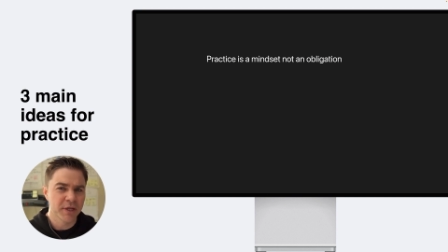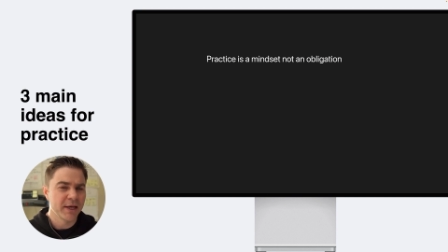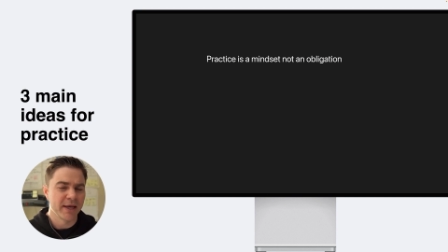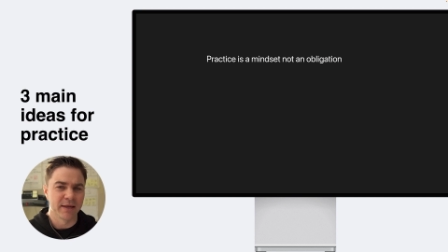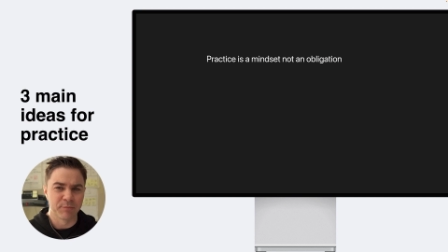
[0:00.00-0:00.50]

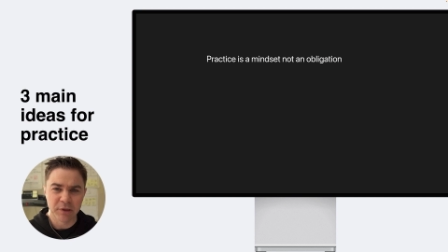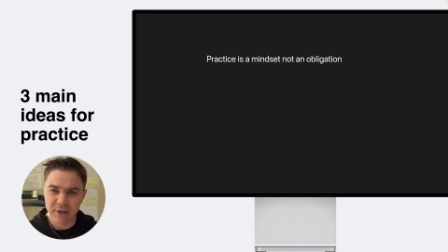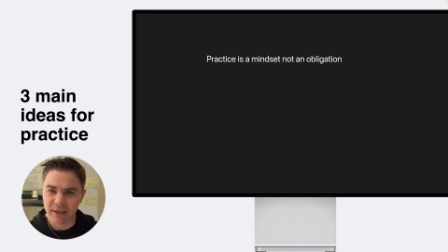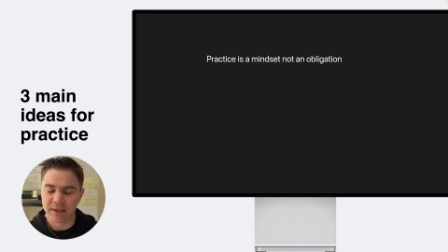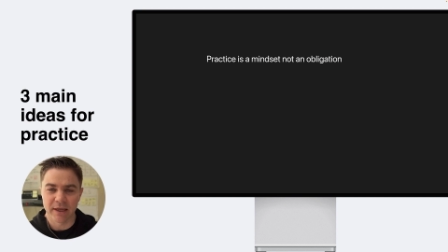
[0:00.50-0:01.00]
and building
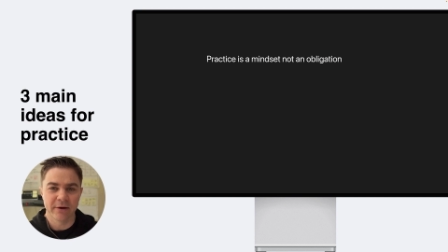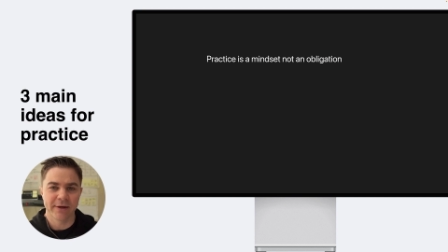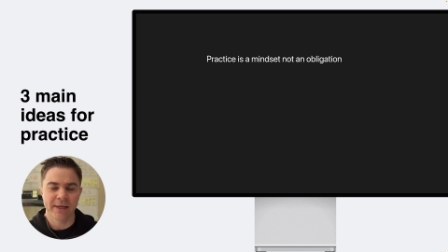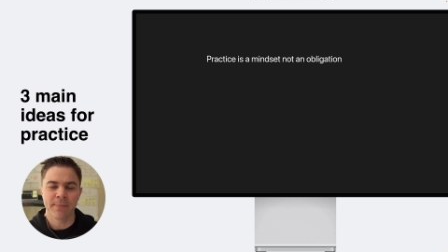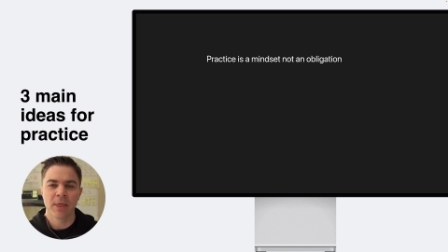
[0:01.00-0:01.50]

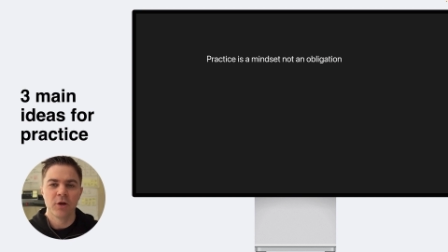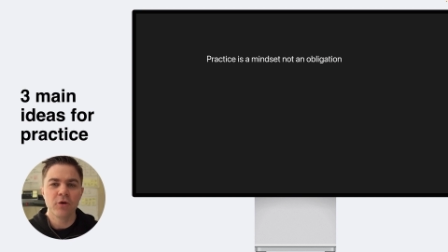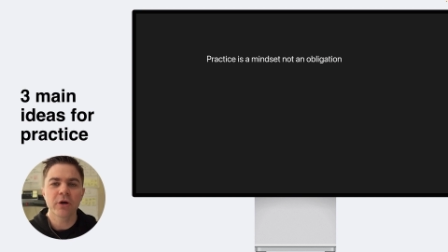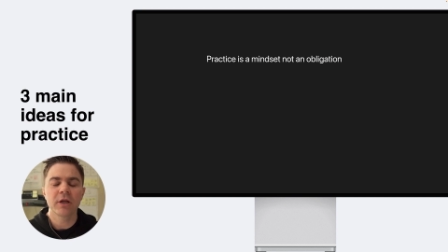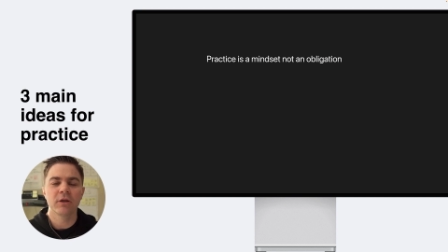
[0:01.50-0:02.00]
clarity you're
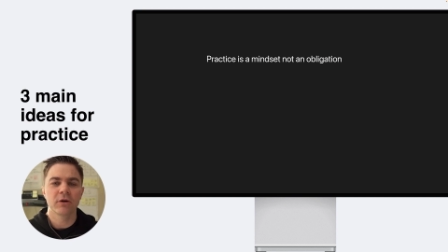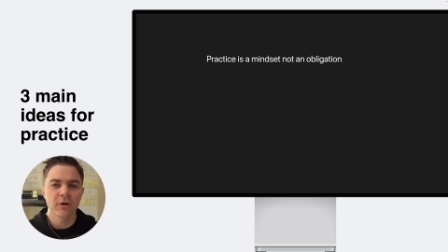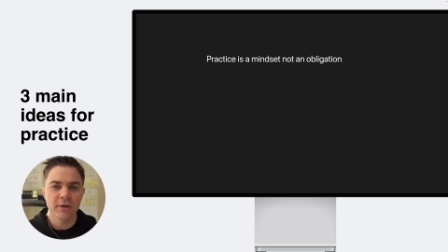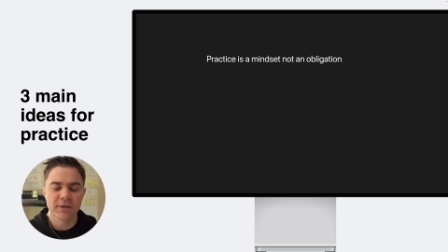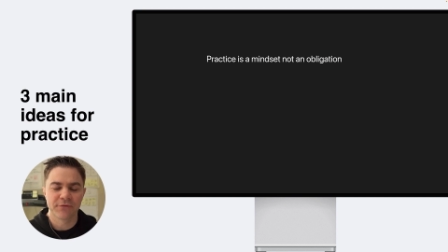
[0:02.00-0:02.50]
going to
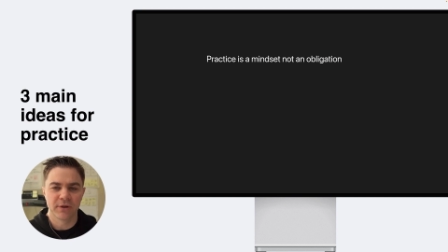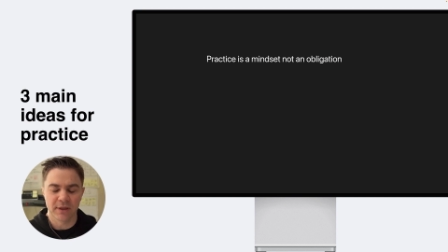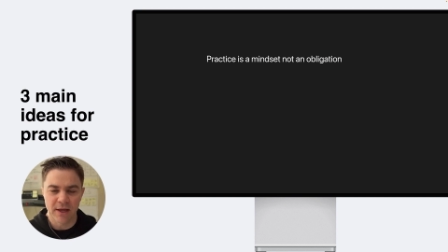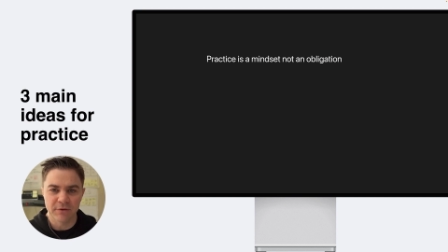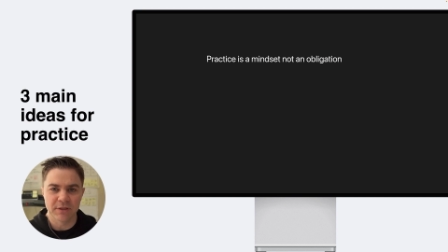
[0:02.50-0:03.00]
learn different
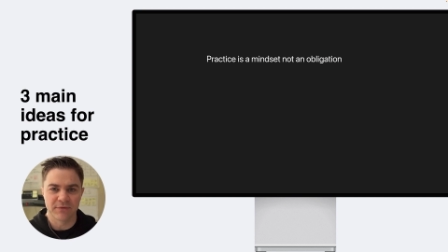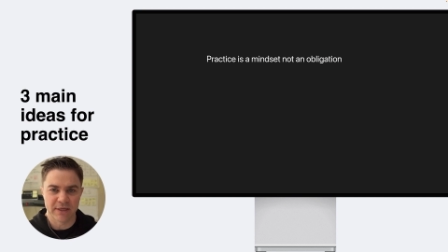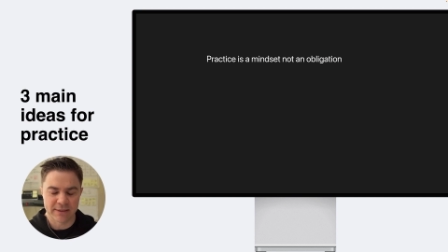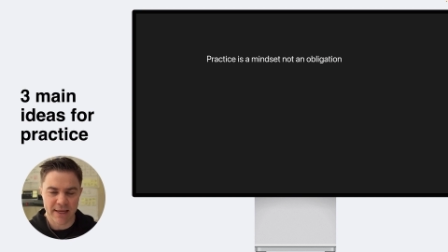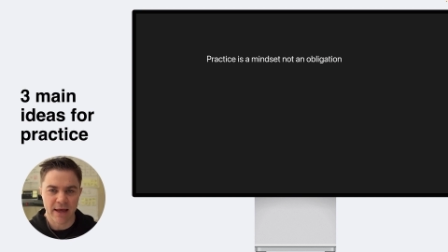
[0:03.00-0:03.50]
levels of
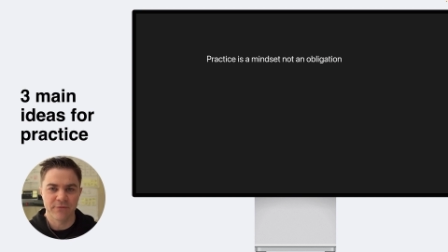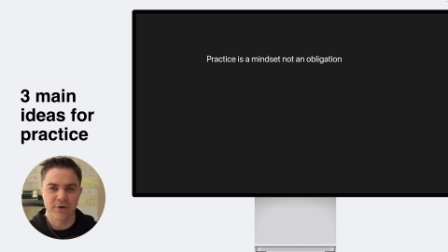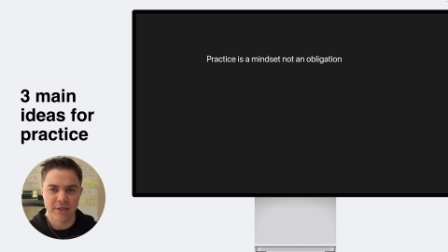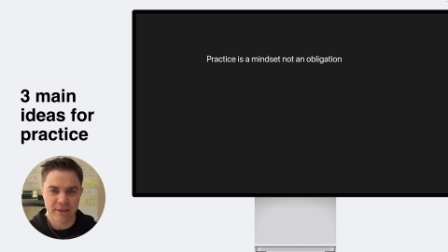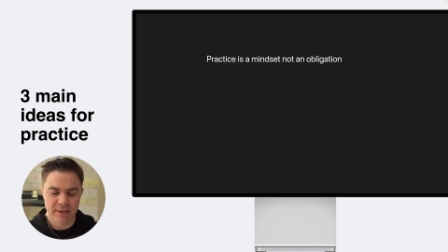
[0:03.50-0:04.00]
this
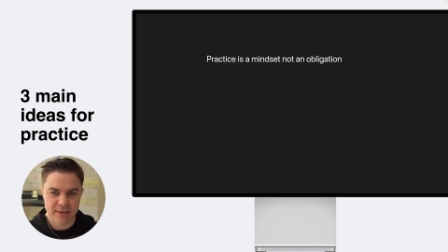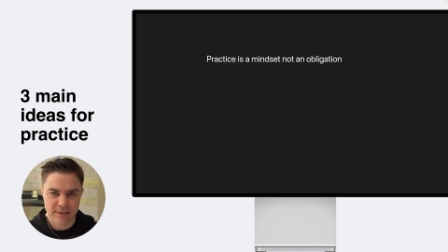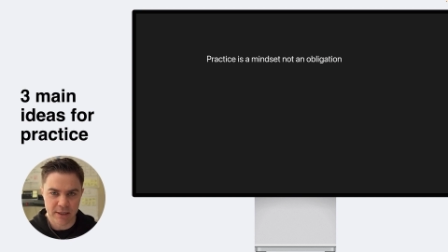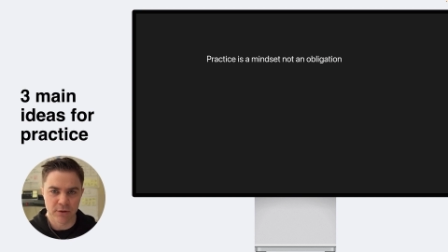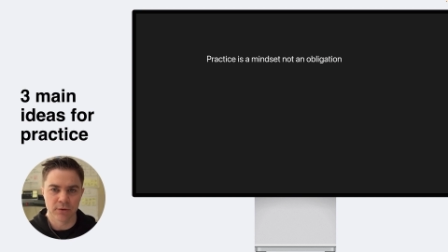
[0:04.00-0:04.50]
every
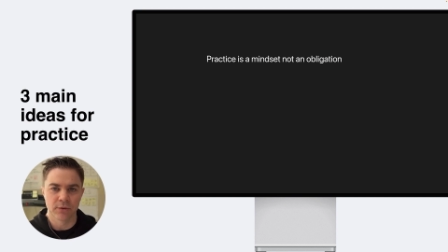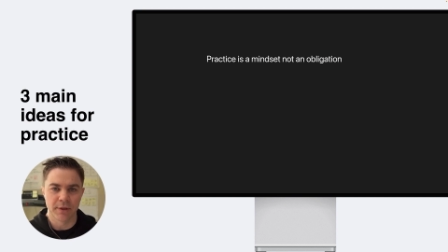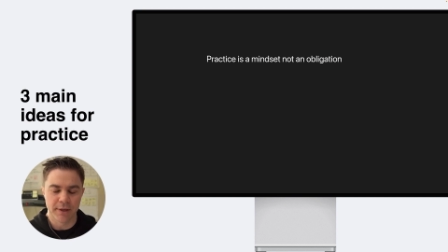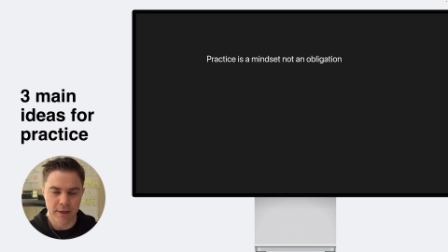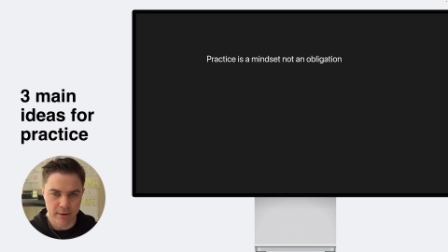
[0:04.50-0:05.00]
single
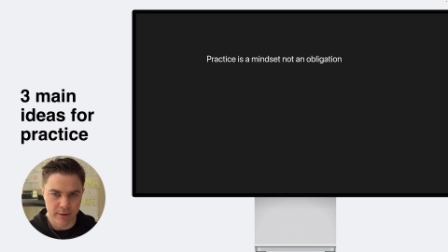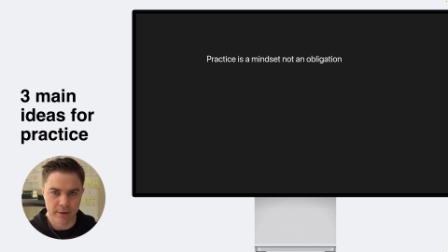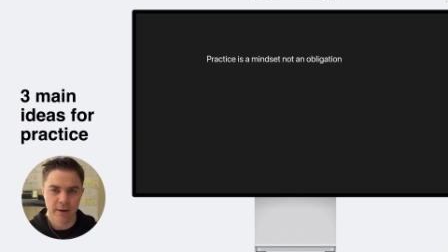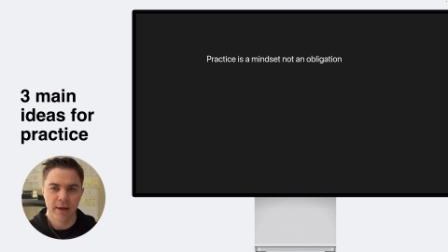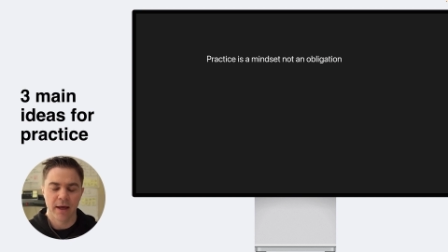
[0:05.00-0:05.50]
year
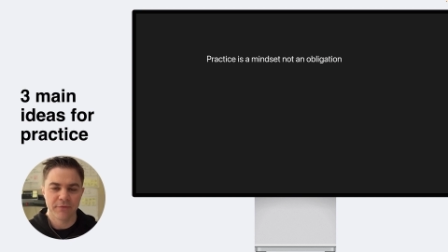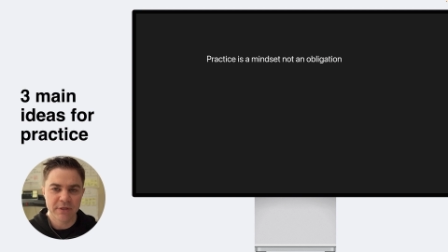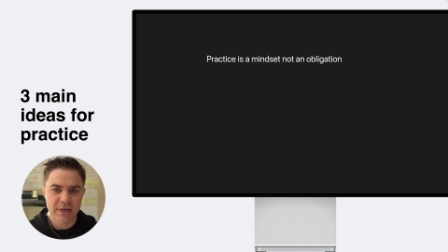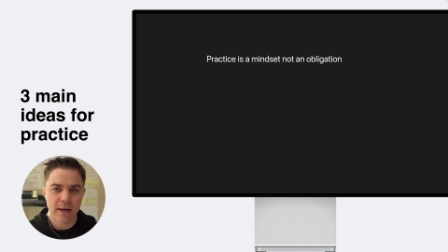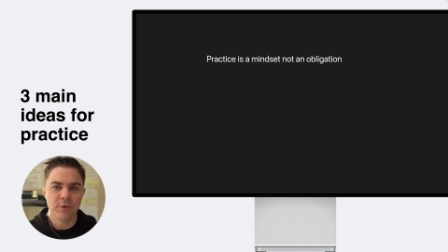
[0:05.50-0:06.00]
every
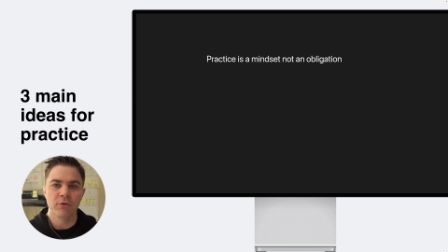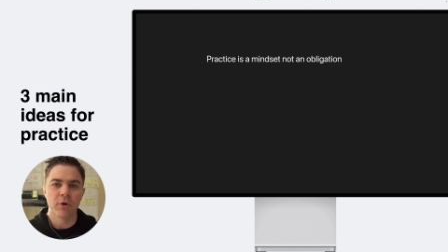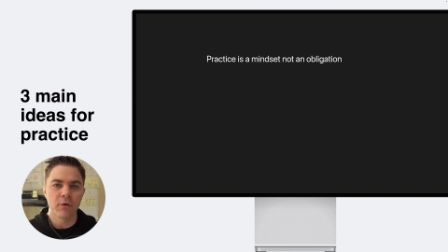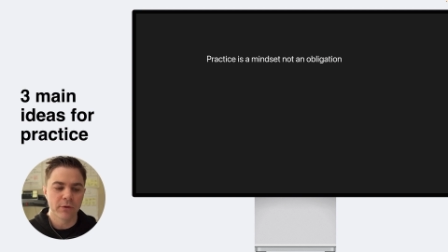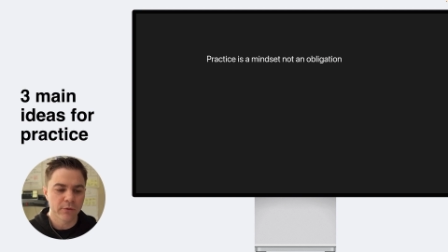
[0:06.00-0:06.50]
time you
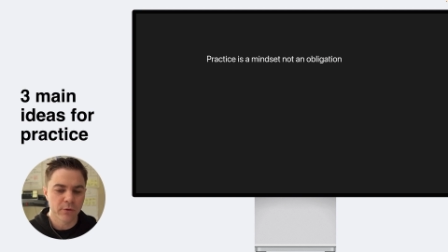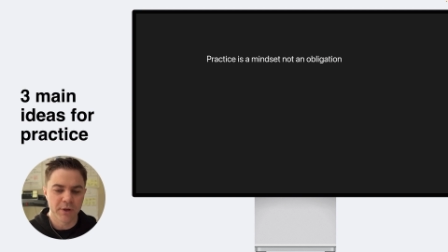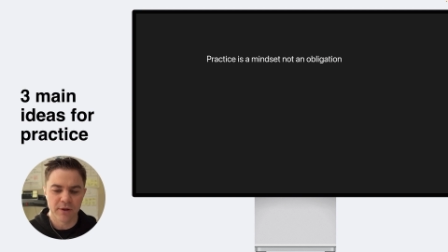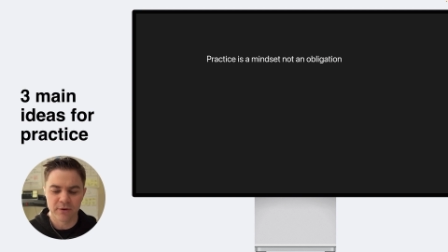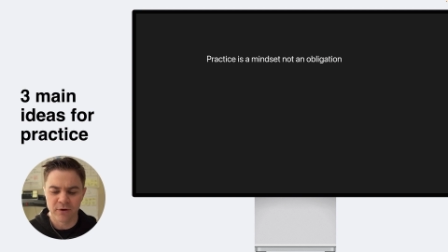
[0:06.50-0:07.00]
go through
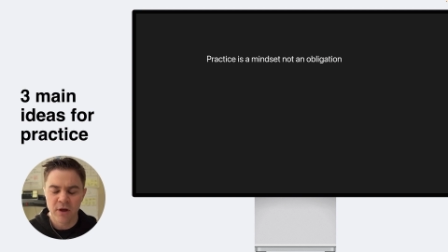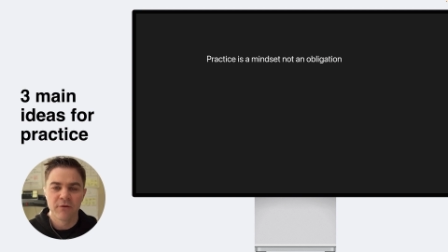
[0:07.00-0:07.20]
another